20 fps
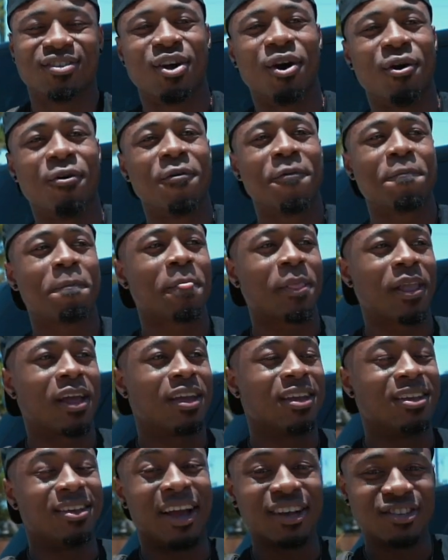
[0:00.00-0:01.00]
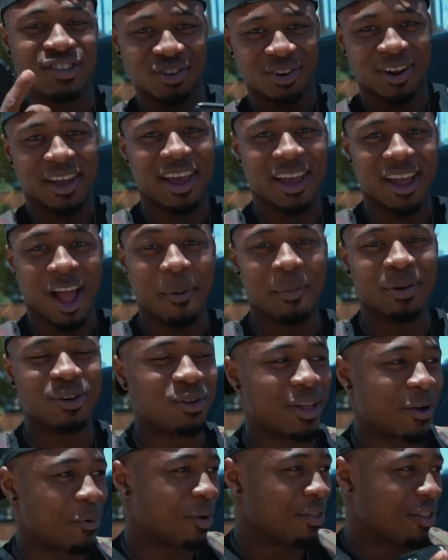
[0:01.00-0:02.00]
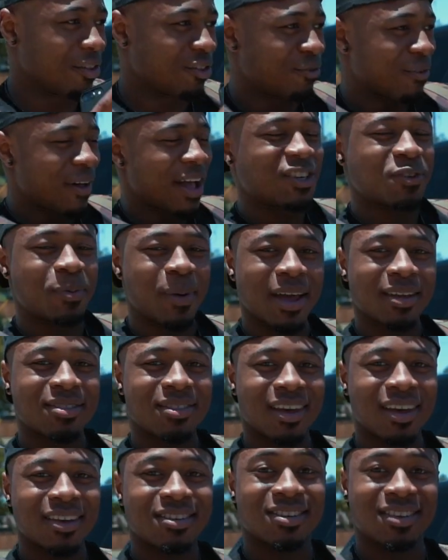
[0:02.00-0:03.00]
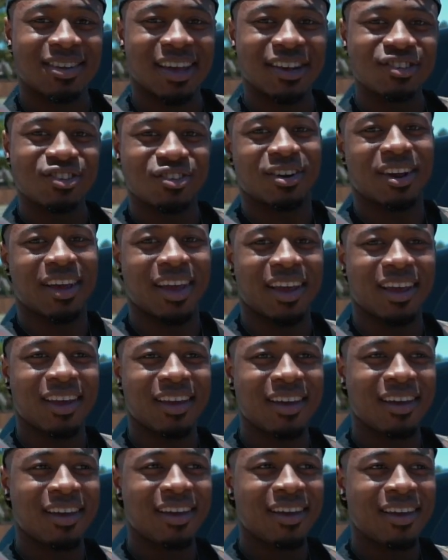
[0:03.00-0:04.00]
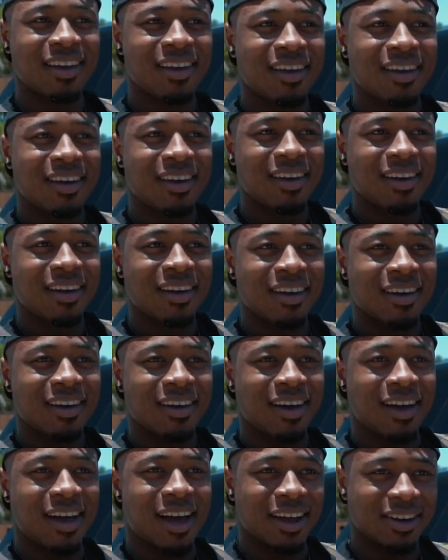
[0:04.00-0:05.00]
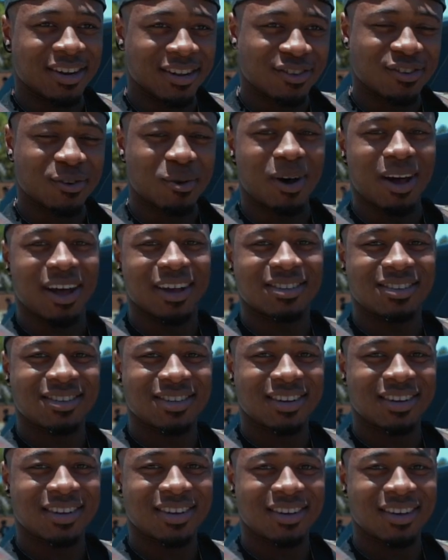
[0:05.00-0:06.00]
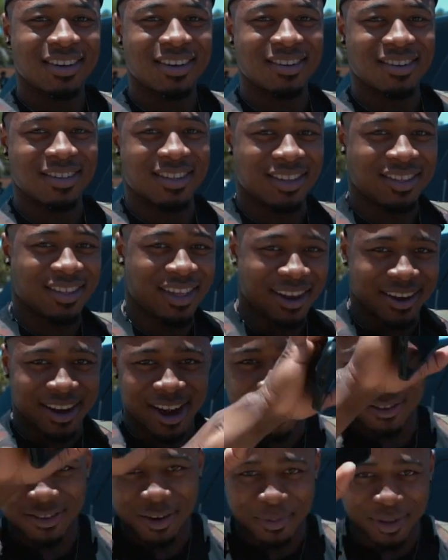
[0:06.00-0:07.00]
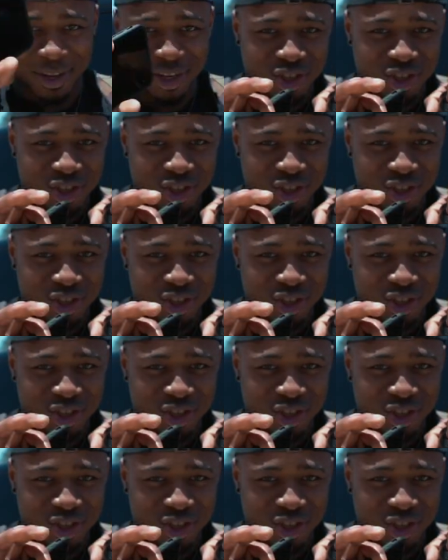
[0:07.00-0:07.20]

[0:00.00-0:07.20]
So yesterday, I'm gonna do like one of those flashback things. Yesterday, I did squats. And then like now it's gonna be